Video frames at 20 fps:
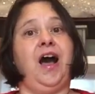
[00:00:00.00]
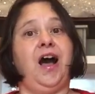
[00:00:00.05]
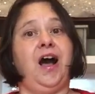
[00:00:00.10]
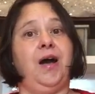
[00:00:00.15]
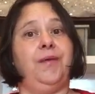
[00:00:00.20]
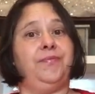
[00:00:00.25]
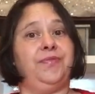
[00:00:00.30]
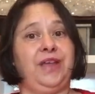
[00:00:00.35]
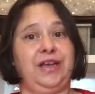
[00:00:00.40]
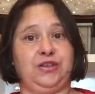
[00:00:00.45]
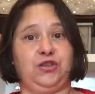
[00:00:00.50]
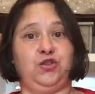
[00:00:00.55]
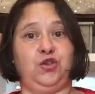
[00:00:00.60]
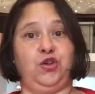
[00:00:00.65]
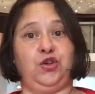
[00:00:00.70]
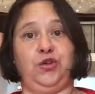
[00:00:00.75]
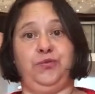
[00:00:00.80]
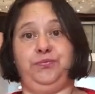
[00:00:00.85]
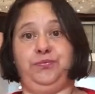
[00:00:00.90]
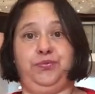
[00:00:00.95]
That's
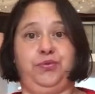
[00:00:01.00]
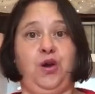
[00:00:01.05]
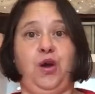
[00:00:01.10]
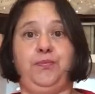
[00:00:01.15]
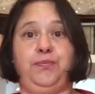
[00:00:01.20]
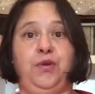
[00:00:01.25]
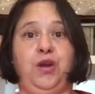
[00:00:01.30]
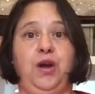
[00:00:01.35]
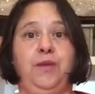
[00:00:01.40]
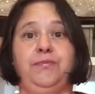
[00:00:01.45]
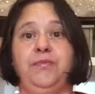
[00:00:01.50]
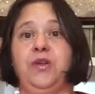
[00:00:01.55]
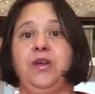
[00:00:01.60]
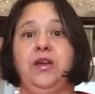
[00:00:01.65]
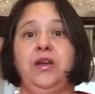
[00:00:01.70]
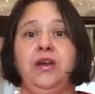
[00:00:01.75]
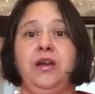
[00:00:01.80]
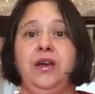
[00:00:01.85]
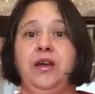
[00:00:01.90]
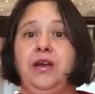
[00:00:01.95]
not a problem.
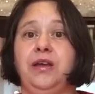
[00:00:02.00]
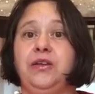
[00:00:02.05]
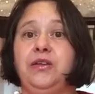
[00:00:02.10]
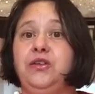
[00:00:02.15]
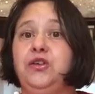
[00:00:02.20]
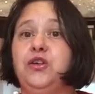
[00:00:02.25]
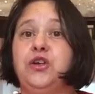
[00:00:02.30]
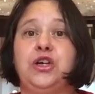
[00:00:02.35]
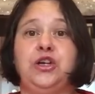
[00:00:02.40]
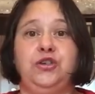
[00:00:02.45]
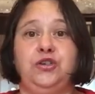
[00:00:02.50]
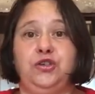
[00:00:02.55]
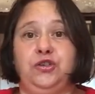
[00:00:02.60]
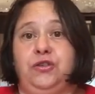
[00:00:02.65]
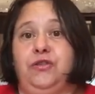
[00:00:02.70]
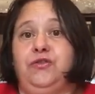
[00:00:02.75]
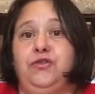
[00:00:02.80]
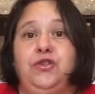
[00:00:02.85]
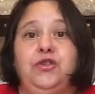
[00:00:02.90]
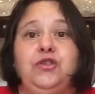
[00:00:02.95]
You
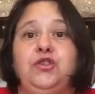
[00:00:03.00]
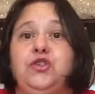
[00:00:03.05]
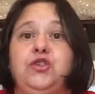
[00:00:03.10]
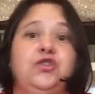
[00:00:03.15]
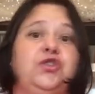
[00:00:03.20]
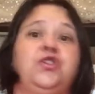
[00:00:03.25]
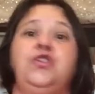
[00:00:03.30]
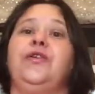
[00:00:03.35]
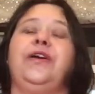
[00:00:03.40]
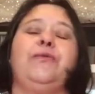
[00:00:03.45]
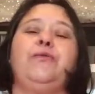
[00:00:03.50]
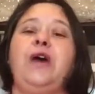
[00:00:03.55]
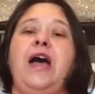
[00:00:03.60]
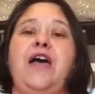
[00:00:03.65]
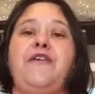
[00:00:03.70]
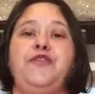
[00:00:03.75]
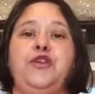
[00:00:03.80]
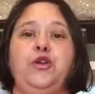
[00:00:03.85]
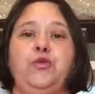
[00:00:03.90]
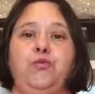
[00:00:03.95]
can do it
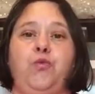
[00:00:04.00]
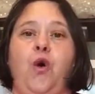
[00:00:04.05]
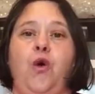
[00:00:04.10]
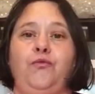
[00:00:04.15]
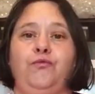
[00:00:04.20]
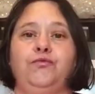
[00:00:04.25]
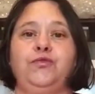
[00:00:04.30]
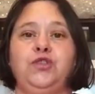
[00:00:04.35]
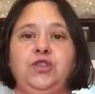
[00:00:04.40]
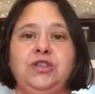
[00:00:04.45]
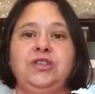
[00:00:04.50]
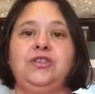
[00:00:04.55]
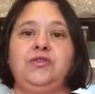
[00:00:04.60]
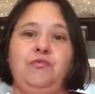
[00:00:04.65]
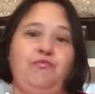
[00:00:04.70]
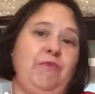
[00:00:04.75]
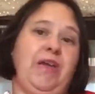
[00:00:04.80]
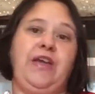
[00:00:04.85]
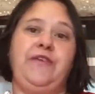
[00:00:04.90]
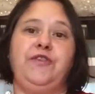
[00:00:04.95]
whatever you want,
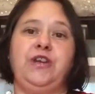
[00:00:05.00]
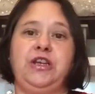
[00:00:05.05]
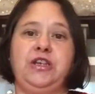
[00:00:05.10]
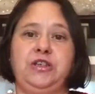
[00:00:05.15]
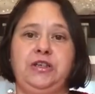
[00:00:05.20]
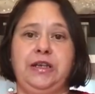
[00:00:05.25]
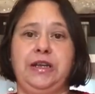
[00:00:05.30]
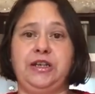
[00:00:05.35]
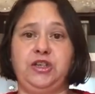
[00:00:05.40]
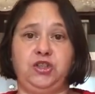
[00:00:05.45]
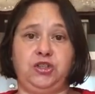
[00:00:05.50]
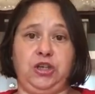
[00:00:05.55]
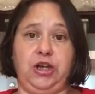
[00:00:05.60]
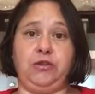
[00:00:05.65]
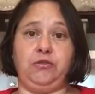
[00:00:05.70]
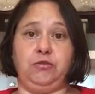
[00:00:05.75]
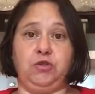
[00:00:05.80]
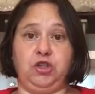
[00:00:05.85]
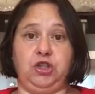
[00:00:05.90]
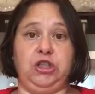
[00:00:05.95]
just even a
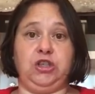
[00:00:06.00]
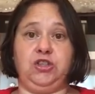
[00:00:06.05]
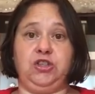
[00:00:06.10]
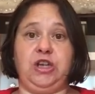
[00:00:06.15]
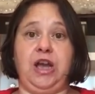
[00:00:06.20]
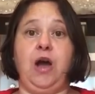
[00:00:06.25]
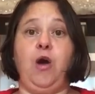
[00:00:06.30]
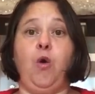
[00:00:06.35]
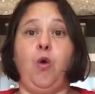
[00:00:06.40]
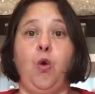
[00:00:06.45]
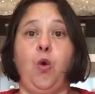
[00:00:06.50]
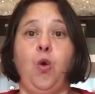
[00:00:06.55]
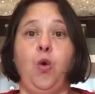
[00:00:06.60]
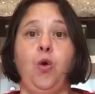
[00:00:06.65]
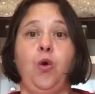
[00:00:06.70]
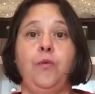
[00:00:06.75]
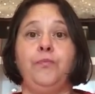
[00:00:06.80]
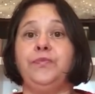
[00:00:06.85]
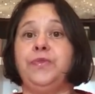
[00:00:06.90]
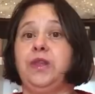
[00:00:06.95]
general chit chat,
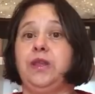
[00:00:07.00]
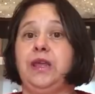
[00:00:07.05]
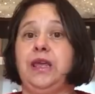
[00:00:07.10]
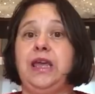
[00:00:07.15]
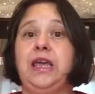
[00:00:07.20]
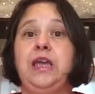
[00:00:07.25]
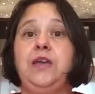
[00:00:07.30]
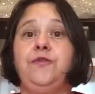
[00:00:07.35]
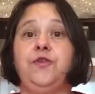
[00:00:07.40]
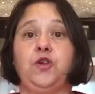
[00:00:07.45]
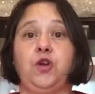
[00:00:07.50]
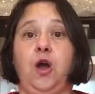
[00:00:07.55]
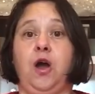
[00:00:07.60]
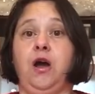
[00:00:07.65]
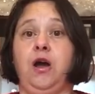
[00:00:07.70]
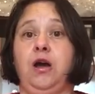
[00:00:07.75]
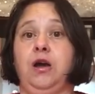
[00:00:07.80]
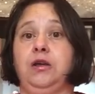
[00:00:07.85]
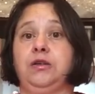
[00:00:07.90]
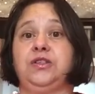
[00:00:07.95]
or even
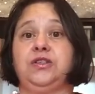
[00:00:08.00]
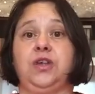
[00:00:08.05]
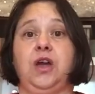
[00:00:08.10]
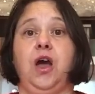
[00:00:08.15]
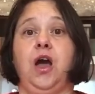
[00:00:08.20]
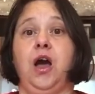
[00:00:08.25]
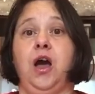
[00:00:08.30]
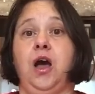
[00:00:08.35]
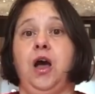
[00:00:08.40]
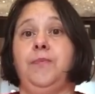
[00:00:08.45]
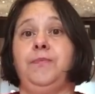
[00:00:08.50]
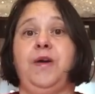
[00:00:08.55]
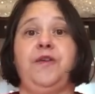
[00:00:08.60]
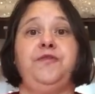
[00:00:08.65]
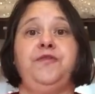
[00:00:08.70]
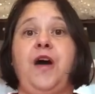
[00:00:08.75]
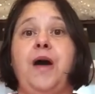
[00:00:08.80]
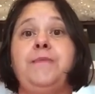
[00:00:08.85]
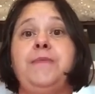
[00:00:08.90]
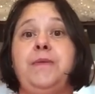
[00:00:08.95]
ask a
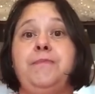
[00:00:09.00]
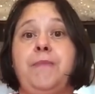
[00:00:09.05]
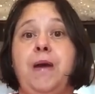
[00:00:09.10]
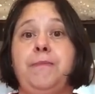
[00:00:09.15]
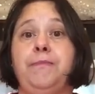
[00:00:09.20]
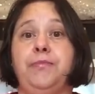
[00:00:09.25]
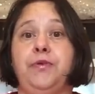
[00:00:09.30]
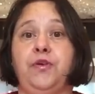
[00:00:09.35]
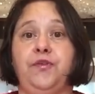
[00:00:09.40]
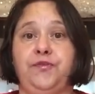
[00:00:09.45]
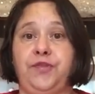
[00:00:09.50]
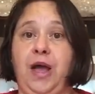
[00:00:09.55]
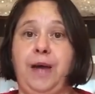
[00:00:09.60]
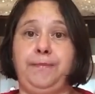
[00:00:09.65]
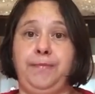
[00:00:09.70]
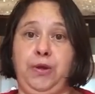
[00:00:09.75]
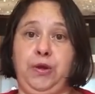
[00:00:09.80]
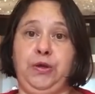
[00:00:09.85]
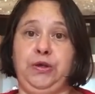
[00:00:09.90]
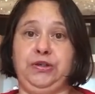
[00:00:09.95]
family member of
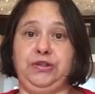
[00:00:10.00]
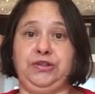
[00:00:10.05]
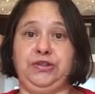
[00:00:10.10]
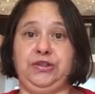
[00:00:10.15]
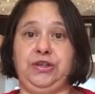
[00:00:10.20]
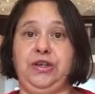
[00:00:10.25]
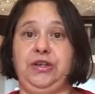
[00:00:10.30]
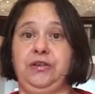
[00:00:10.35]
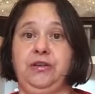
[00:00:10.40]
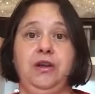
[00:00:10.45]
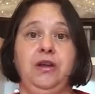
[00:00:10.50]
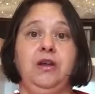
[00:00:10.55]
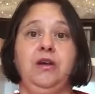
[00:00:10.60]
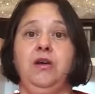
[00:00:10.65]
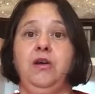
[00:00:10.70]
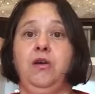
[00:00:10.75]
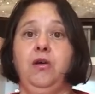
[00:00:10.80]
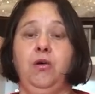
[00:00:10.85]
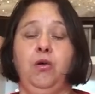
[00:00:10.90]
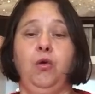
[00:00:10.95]
that person
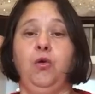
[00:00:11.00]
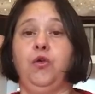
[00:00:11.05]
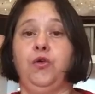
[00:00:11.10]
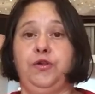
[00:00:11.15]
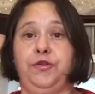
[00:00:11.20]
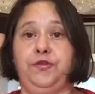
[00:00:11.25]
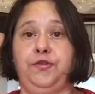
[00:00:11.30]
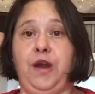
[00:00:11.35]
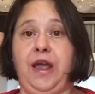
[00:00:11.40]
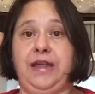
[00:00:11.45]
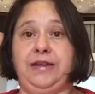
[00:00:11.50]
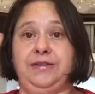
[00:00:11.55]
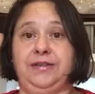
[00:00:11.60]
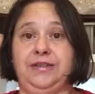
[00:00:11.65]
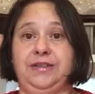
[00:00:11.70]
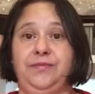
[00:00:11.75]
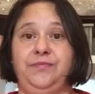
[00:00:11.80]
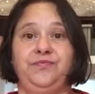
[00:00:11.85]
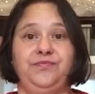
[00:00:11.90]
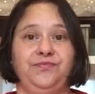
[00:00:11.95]
or a
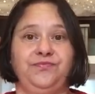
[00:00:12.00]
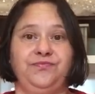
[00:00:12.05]
friend.